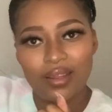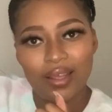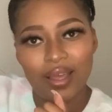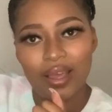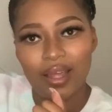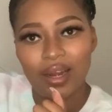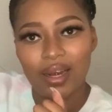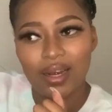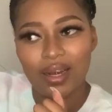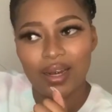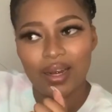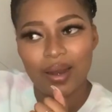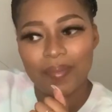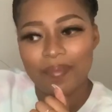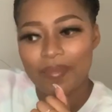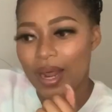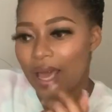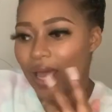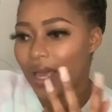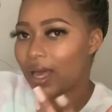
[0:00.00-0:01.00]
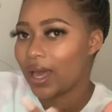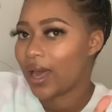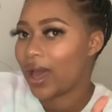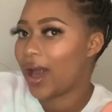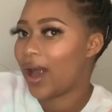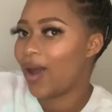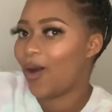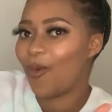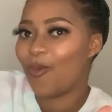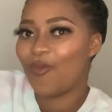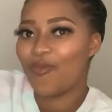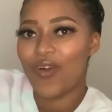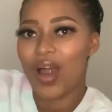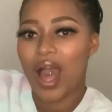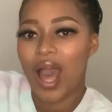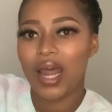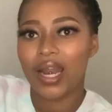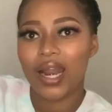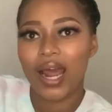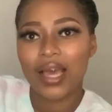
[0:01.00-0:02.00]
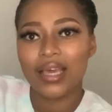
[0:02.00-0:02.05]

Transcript: then I'm like, how fun?